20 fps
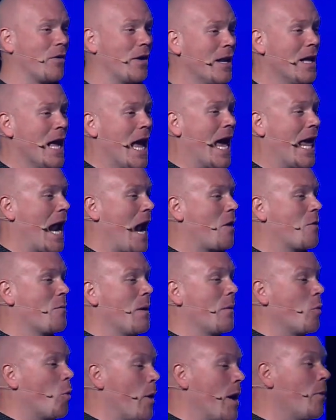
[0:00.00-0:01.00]
And, and I
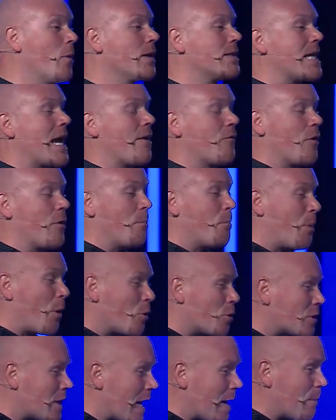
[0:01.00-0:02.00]
remember we went to every
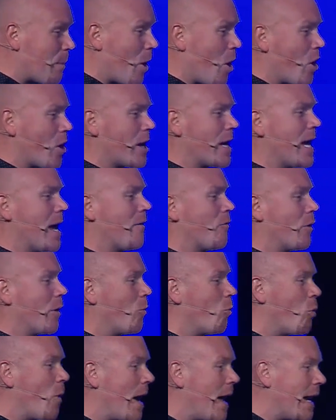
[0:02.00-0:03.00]
birthday party, every
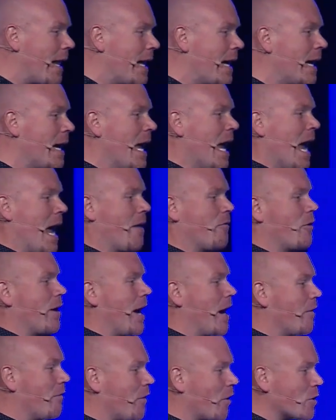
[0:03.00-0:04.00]
wedding, every
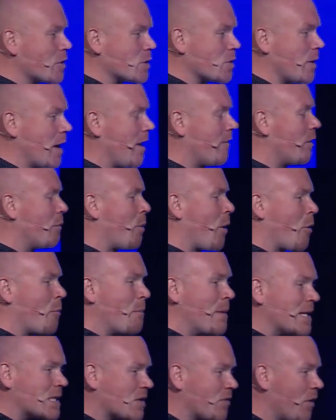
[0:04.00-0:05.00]
anniversary, every bar
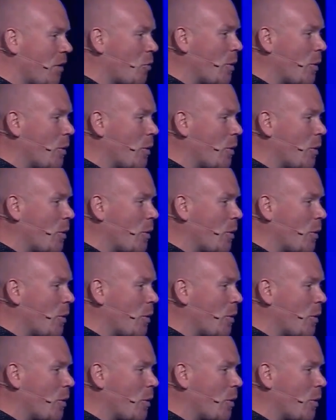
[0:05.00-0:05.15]
mitzvah.